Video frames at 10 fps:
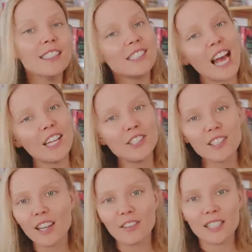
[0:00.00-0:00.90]
Challenge
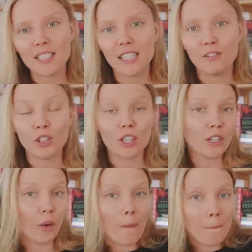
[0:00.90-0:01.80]
yourself and see if you
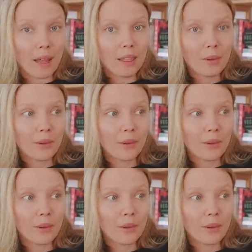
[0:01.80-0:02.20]
can go a month